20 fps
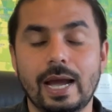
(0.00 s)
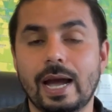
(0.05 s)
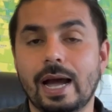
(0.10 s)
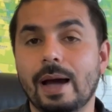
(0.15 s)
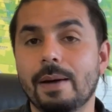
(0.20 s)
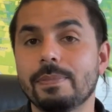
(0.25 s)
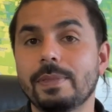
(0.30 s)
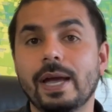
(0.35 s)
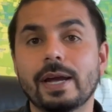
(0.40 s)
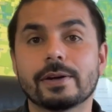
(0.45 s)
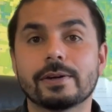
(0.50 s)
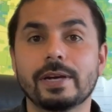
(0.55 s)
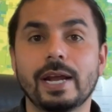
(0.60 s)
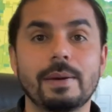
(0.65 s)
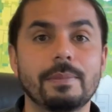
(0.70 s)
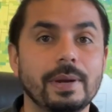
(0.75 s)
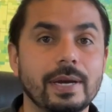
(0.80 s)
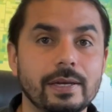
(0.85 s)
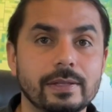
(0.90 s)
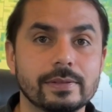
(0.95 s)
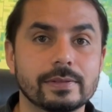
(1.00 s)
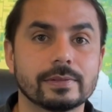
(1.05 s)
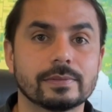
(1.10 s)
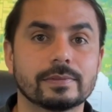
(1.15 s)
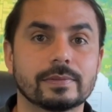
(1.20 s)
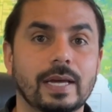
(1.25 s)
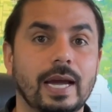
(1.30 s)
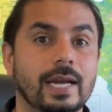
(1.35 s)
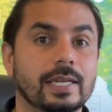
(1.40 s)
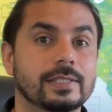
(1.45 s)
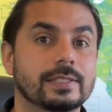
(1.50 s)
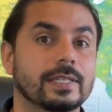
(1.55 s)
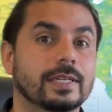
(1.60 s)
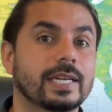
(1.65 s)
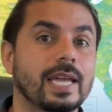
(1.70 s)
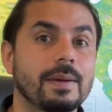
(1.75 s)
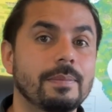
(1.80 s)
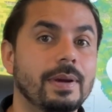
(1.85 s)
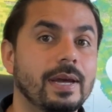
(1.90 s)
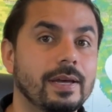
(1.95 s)
I'm not good at math, I
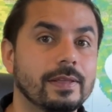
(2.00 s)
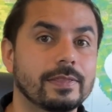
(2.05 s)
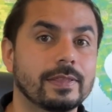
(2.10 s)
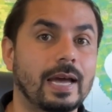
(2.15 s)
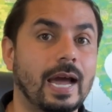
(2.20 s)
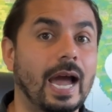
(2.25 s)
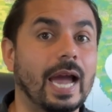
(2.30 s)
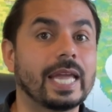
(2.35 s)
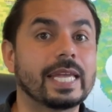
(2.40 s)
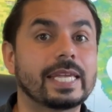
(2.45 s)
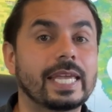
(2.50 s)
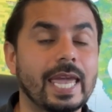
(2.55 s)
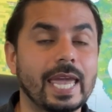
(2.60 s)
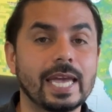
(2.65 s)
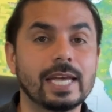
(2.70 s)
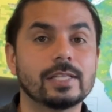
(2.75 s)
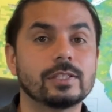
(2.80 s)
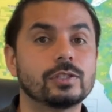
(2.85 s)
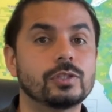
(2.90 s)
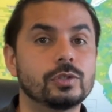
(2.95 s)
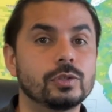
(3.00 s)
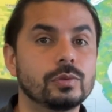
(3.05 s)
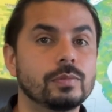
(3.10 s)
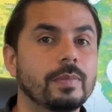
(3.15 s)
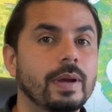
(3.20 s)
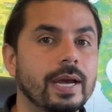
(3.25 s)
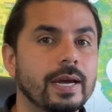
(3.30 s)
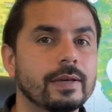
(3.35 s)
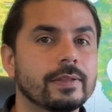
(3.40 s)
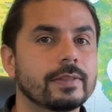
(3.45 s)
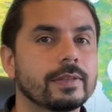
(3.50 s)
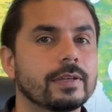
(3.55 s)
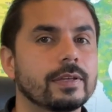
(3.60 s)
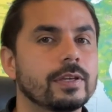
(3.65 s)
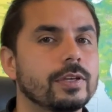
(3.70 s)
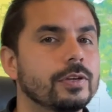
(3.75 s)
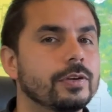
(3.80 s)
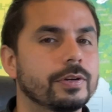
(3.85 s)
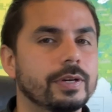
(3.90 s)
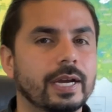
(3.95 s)
suck at math, I can't do math,
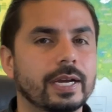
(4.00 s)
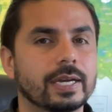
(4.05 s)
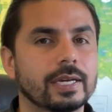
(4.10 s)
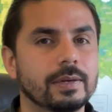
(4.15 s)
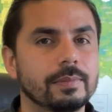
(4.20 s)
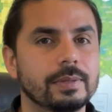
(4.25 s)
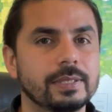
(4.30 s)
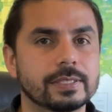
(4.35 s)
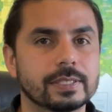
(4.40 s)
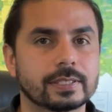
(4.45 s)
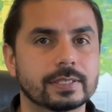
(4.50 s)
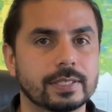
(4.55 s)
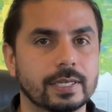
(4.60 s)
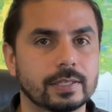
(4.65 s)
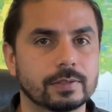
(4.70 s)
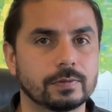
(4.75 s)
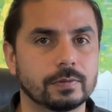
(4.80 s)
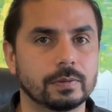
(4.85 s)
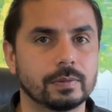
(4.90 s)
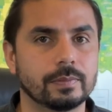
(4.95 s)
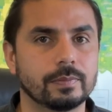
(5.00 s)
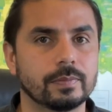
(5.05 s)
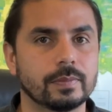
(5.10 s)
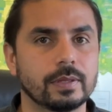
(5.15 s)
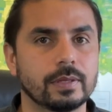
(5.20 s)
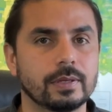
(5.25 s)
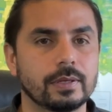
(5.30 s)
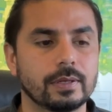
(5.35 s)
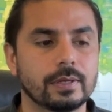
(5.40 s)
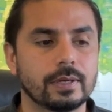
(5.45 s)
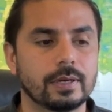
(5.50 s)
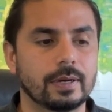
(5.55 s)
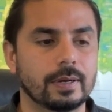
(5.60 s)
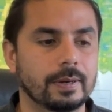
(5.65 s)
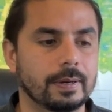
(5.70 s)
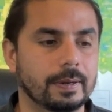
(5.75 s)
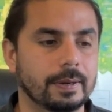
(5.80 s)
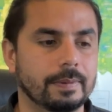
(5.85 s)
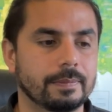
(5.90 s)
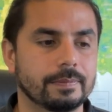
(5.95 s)
you're not going to be successful.
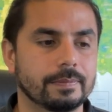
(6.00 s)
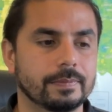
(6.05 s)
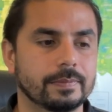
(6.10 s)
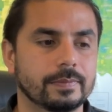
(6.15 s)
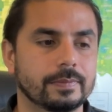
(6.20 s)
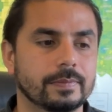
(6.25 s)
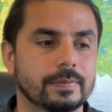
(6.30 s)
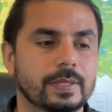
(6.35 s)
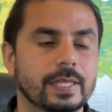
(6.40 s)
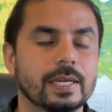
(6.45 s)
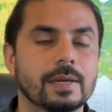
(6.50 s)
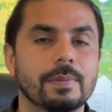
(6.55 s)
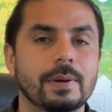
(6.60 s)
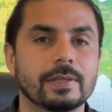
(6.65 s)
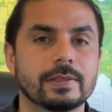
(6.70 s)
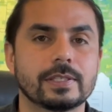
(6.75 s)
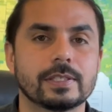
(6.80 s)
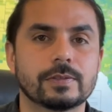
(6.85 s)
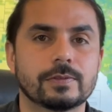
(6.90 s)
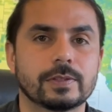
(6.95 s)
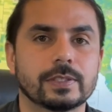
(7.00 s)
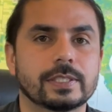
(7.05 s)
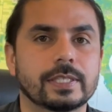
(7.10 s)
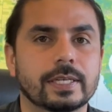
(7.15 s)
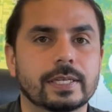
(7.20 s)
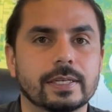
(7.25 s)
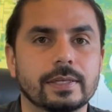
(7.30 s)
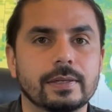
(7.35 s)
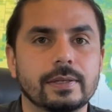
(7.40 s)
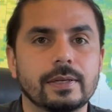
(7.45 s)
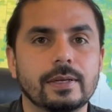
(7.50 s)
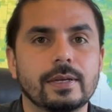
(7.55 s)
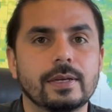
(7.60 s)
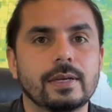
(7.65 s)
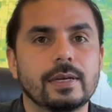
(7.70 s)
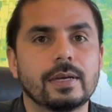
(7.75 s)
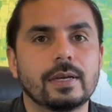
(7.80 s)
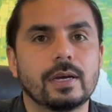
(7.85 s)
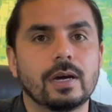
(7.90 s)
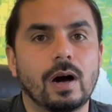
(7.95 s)
Think about this for a second.
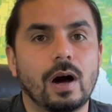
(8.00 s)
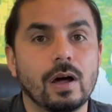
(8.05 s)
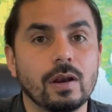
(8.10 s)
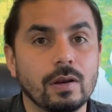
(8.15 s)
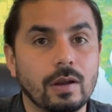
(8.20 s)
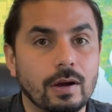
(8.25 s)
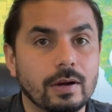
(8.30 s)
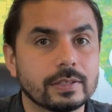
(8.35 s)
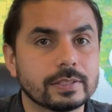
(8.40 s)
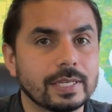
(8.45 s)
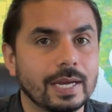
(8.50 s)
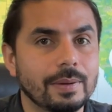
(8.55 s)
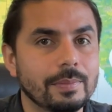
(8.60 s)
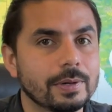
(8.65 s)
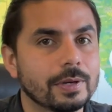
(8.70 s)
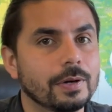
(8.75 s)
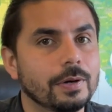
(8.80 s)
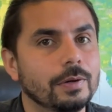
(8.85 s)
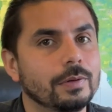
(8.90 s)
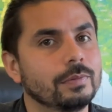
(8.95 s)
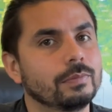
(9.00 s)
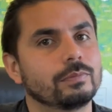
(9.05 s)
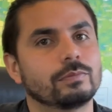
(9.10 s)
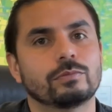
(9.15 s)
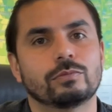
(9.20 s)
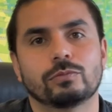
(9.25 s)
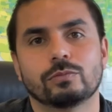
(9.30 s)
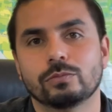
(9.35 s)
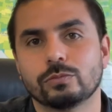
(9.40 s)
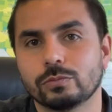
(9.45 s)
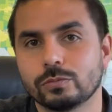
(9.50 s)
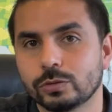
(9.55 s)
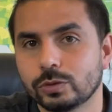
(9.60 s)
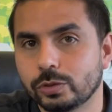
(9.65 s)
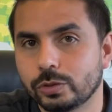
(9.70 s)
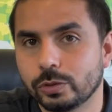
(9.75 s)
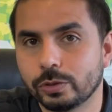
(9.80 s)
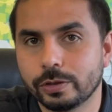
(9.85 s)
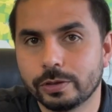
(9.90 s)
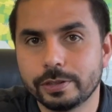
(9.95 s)
A long time ago,
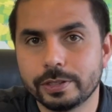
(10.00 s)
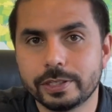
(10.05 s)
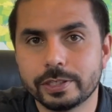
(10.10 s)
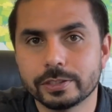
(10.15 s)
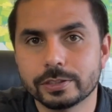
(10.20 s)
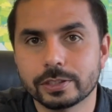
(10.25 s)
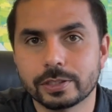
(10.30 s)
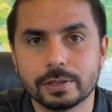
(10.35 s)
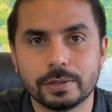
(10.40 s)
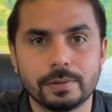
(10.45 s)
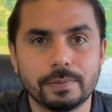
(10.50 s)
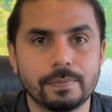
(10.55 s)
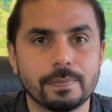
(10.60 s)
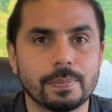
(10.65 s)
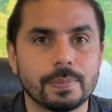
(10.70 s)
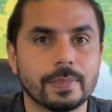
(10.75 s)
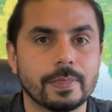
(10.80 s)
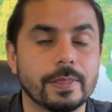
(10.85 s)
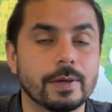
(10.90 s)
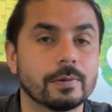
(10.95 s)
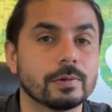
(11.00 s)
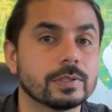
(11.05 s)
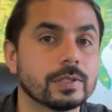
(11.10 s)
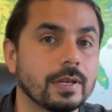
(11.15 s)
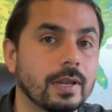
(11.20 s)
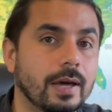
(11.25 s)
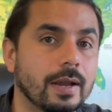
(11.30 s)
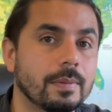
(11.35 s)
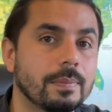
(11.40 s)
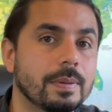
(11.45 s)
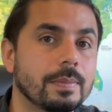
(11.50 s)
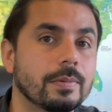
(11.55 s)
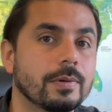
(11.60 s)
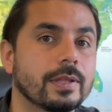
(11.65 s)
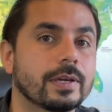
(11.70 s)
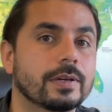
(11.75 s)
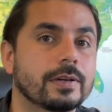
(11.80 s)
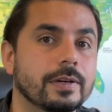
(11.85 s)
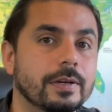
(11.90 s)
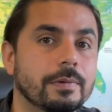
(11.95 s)
200 years ago, there was a lot of
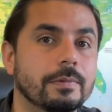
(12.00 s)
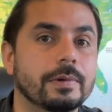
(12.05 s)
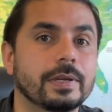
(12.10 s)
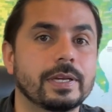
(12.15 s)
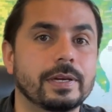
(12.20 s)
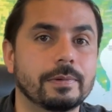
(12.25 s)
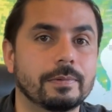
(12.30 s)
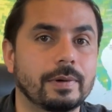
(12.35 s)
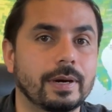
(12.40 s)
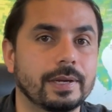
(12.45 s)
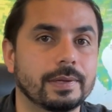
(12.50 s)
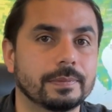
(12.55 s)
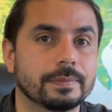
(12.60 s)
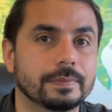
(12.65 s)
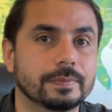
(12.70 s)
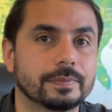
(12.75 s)
people that couldn't read and write.